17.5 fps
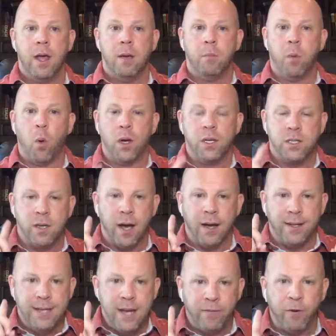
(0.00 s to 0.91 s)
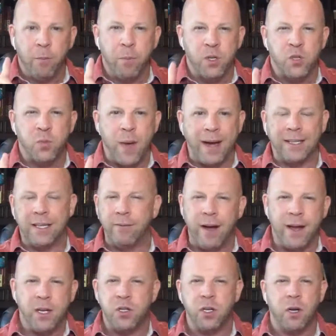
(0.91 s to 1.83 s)
But what's a different perspective,
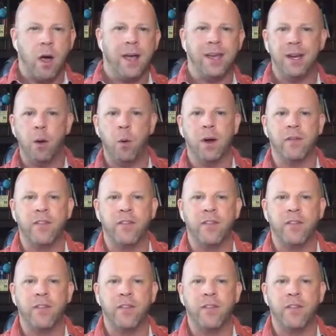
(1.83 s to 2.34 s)
I used to go, hey, you know what?